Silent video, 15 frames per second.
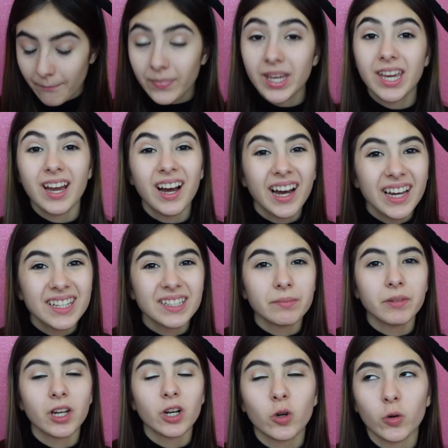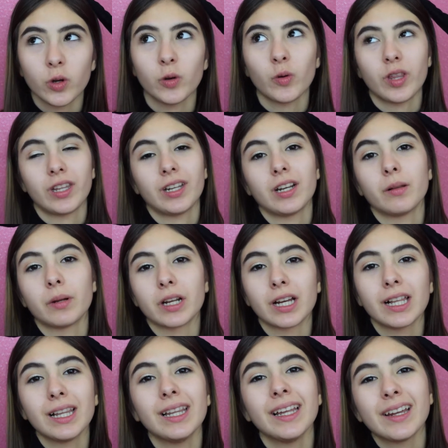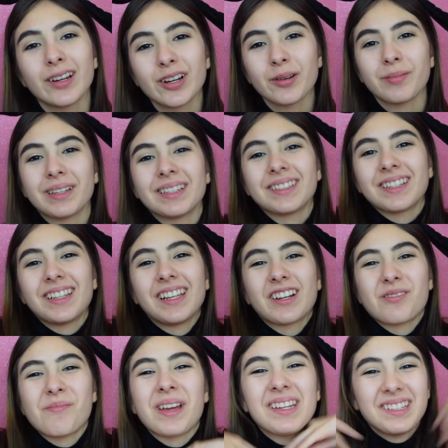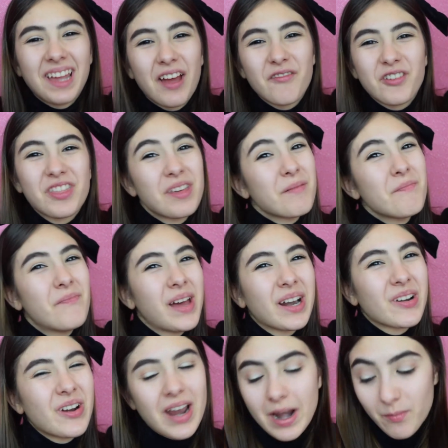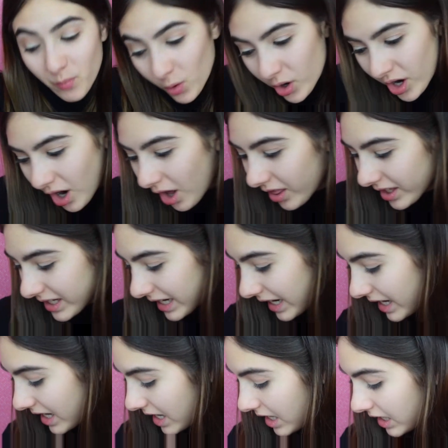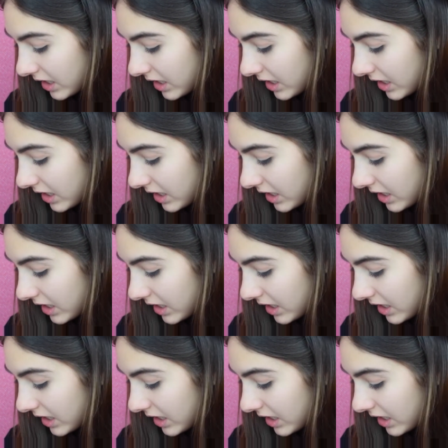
because I'm go in with a little bit of glitter because glitter makes everything better and more holiday.